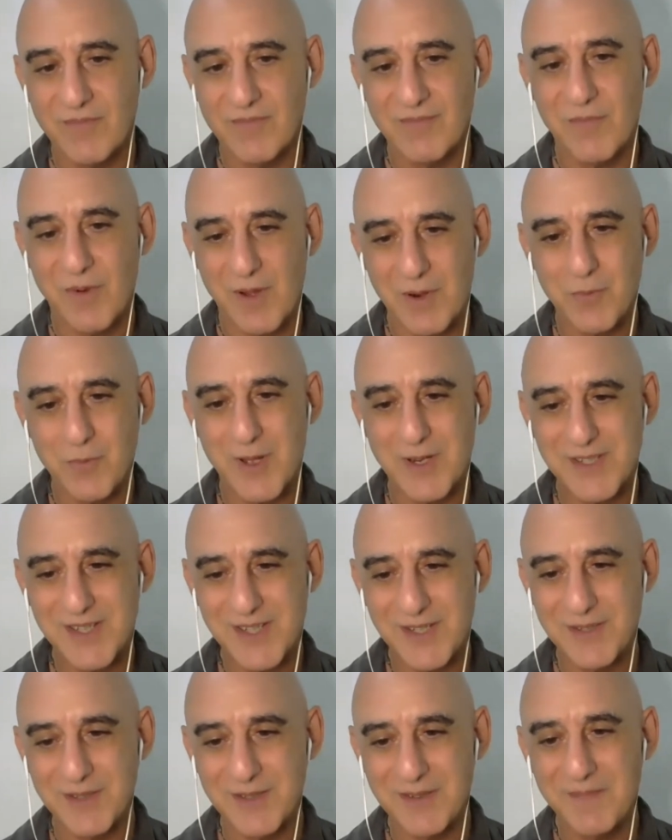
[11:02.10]

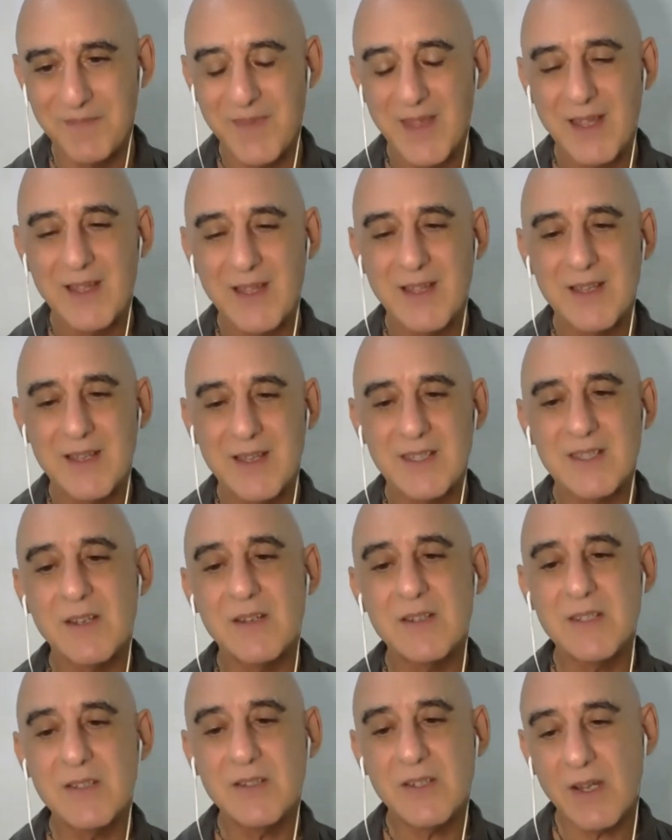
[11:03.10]
112. So
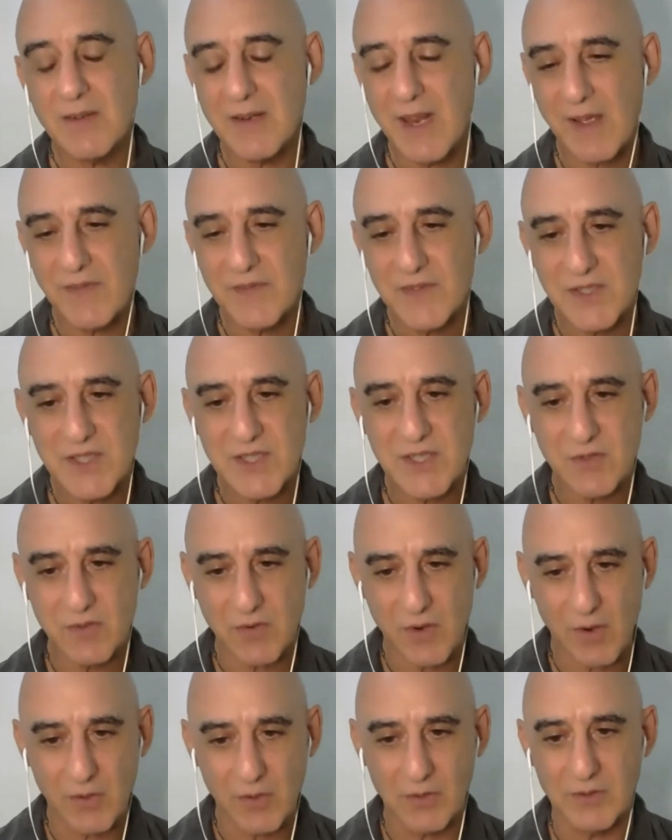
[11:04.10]
you don't have to
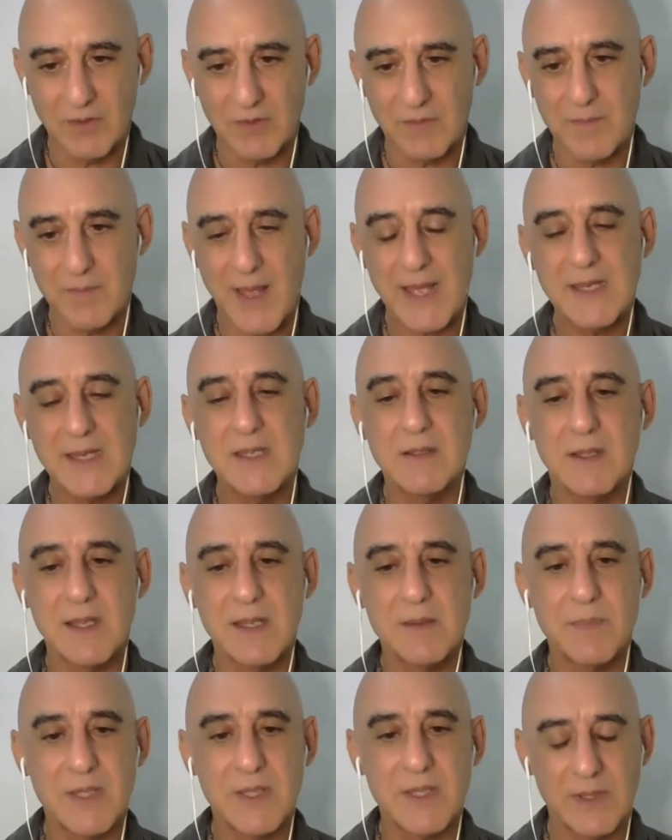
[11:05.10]
scroll manually
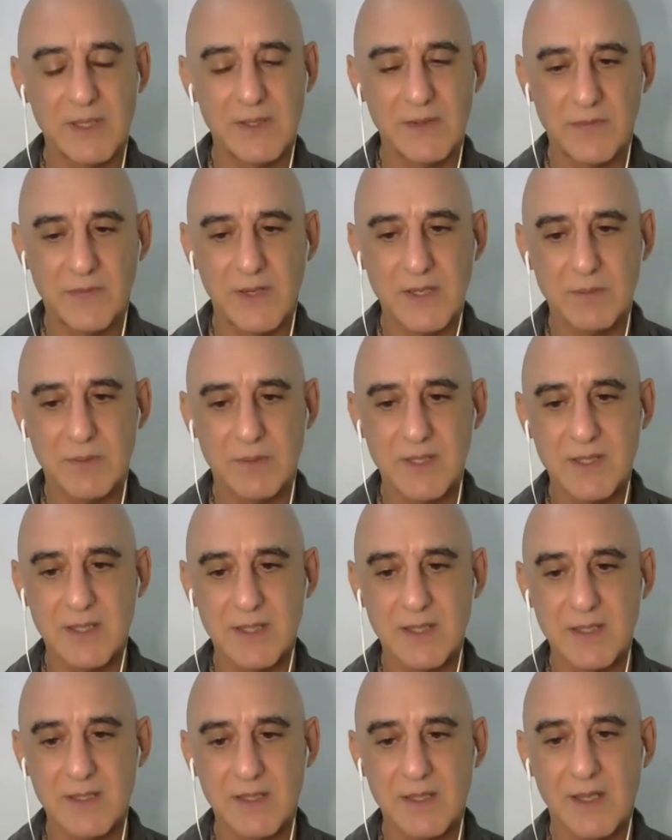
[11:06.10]
between
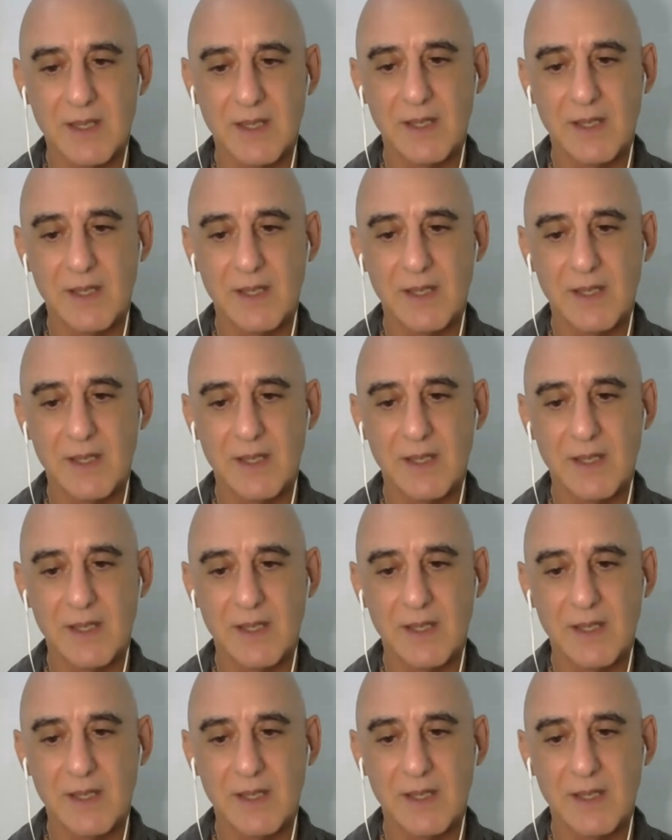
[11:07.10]
frequencies.